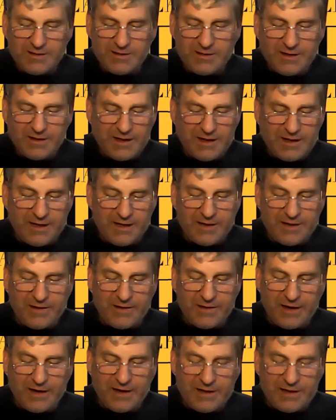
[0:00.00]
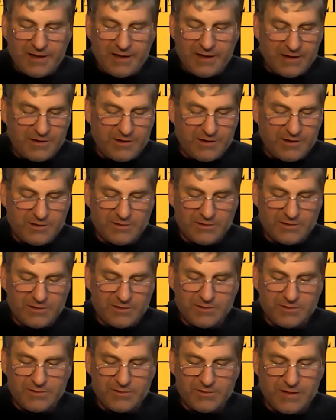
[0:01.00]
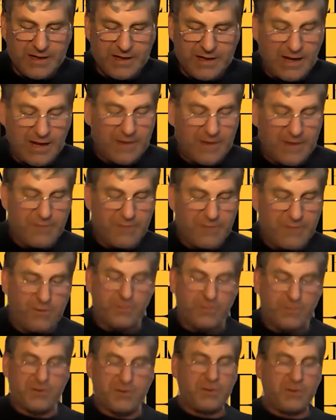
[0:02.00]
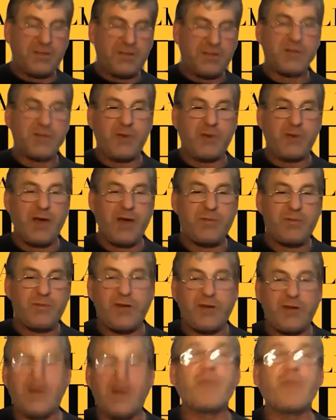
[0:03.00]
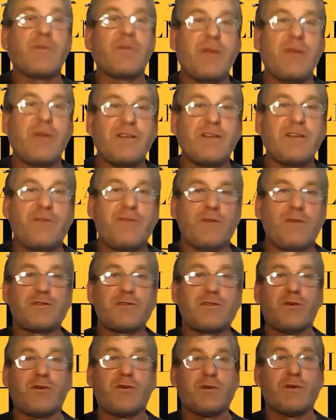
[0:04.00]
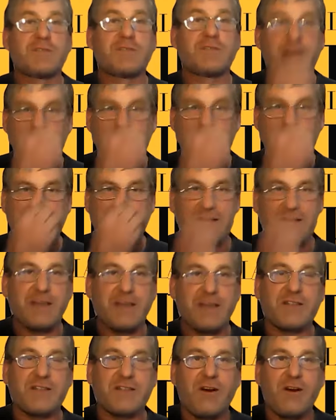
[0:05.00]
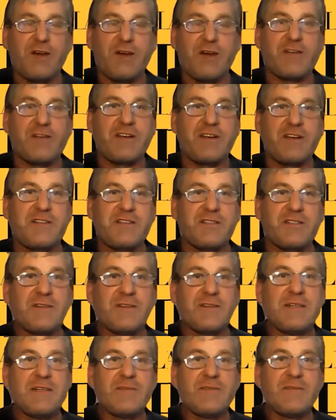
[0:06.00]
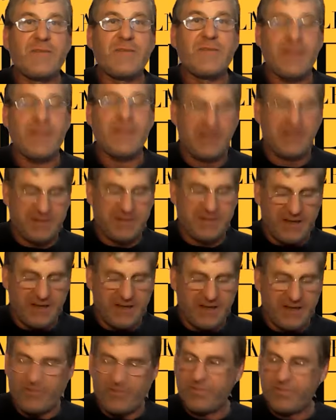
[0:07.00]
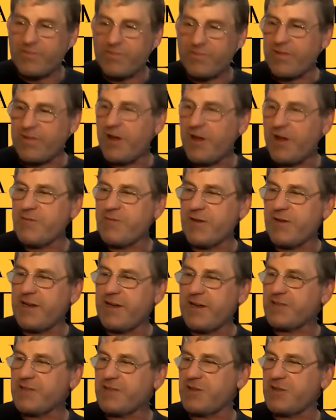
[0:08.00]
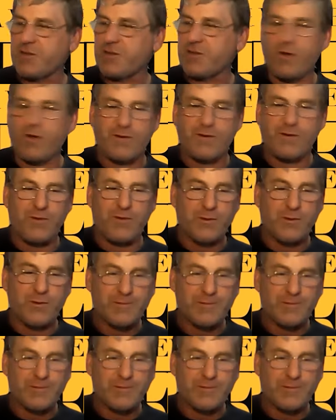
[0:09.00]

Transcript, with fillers: Uh, yeah, uh, are they full of stores? Yes, we hope so. Hope to be the full stores. So that's that's the hive condition. That uh, hopefully chock block full.